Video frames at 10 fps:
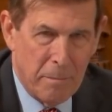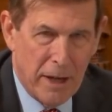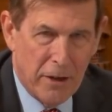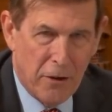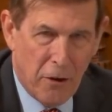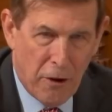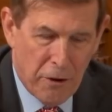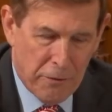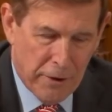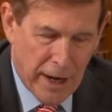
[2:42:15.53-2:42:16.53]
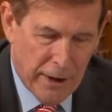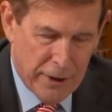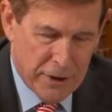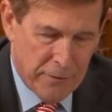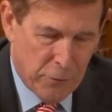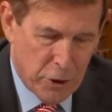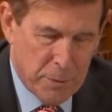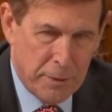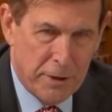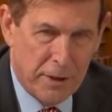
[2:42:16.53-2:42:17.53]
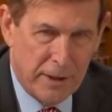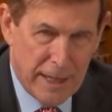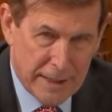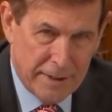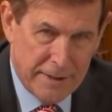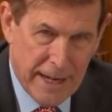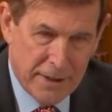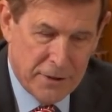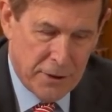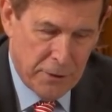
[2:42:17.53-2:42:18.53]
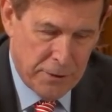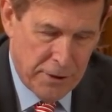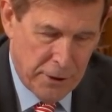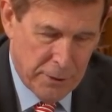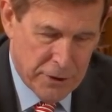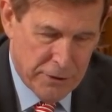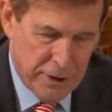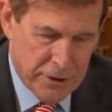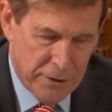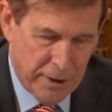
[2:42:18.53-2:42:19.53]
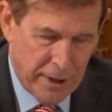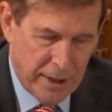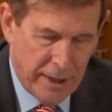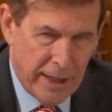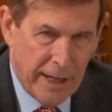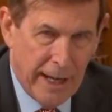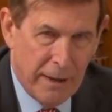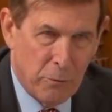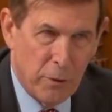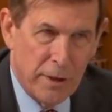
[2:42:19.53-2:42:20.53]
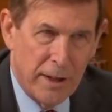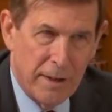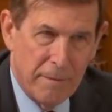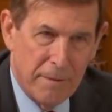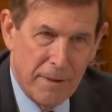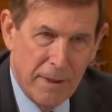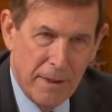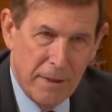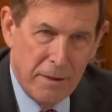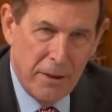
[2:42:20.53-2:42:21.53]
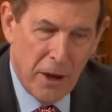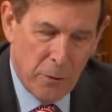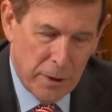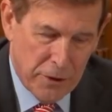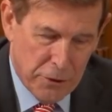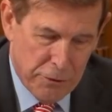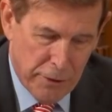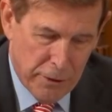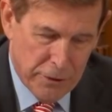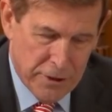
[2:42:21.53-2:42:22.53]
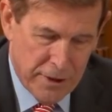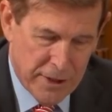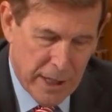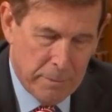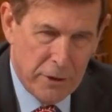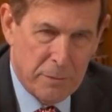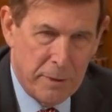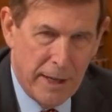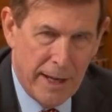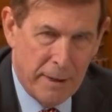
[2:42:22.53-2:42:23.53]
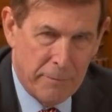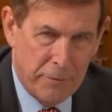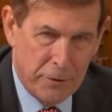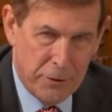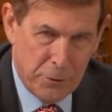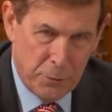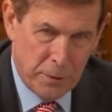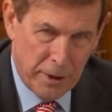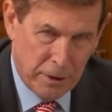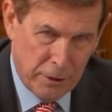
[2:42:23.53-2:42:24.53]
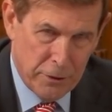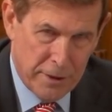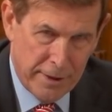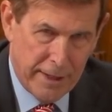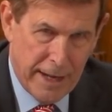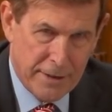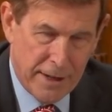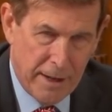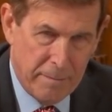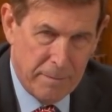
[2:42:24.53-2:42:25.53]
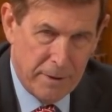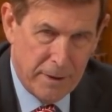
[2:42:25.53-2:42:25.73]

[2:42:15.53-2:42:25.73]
make it harder for IRS enforcement to collect the taxes owed to the U.S. Treasury? And would knowing the true owners of these companies be a helpful tool in closing the tax gap?